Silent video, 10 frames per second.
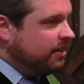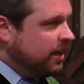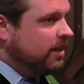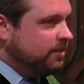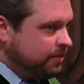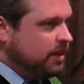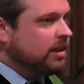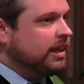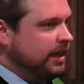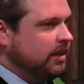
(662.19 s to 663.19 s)
They're not, we're
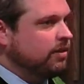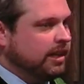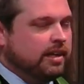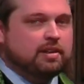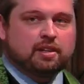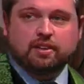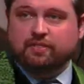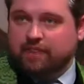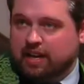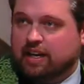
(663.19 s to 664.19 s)
clean, okay? They're the
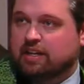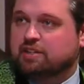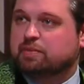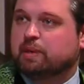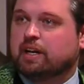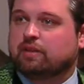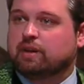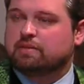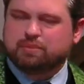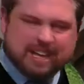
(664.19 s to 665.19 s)
fake kind of spider
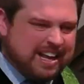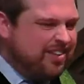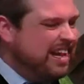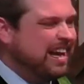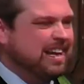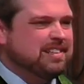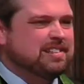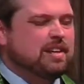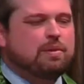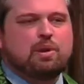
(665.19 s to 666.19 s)
webs. And we got all that kind of
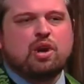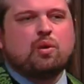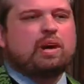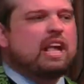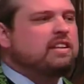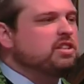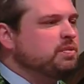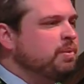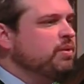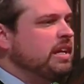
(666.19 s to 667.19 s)
stuff. But oh, we like the
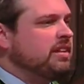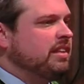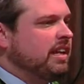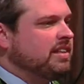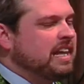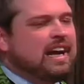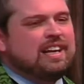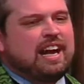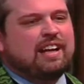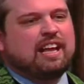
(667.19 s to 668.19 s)
spooky things. I,
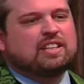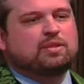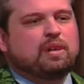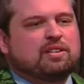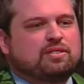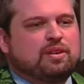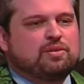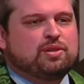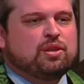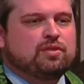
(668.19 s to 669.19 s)
I like to watch
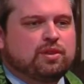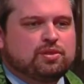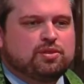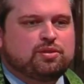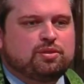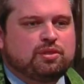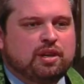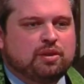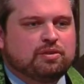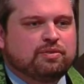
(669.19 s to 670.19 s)
those Universal
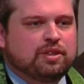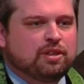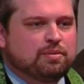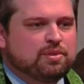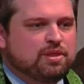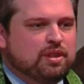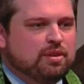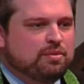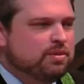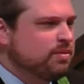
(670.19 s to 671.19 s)
Studio films, you
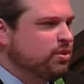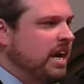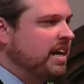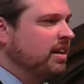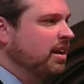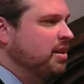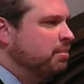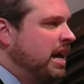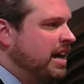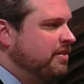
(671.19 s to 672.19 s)
know, Dracula and the
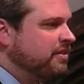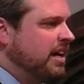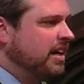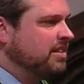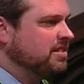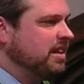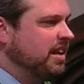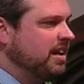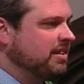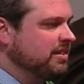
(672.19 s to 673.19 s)
Bride of
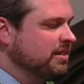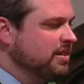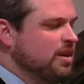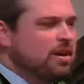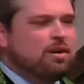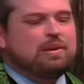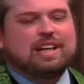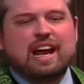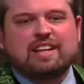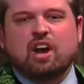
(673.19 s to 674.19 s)
Frankenstein. But we
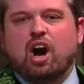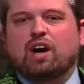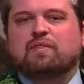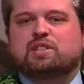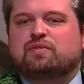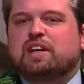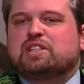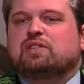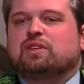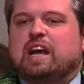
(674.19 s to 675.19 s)
like the harvest
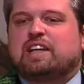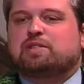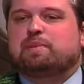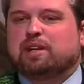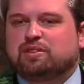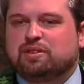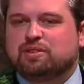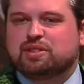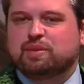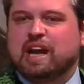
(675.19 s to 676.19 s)
festival aspect too.
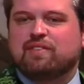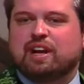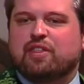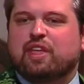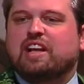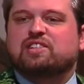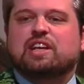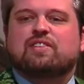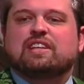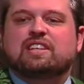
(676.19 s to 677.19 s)
And so we have like a
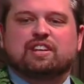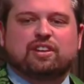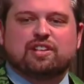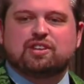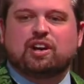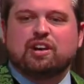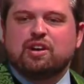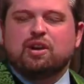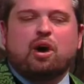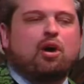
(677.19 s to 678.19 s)
Thanksgiving dinner. It's our
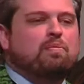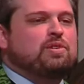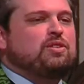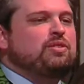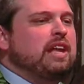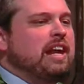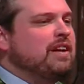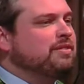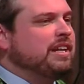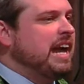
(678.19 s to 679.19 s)
hope to do that
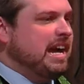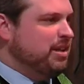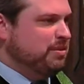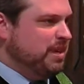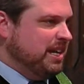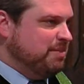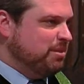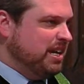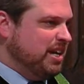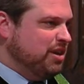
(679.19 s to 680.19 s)
every Halloween,
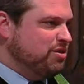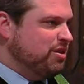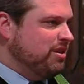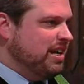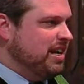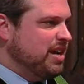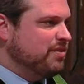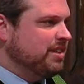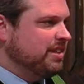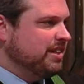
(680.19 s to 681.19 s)
bring in a turkey and
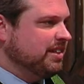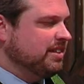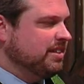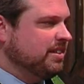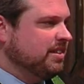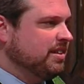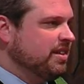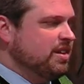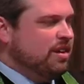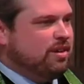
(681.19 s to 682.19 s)
everything.
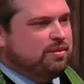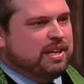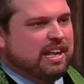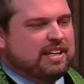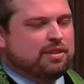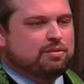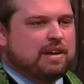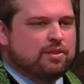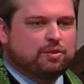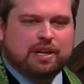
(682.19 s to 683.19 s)
Oh, we like the
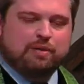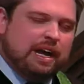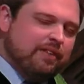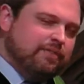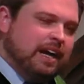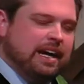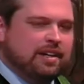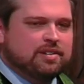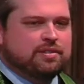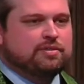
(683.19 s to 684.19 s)
revelry. We have
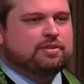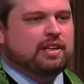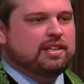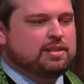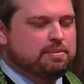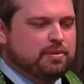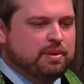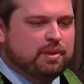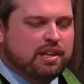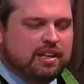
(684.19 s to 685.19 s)
fires and friends, but we
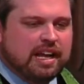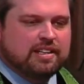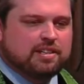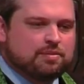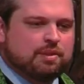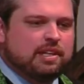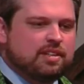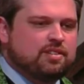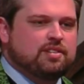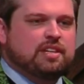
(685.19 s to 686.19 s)
really like this
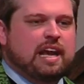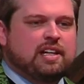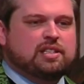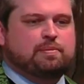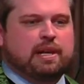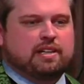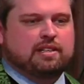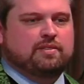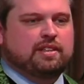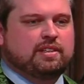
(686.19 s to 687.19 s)
religious aspect
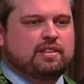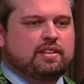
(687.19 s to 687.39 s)
of it.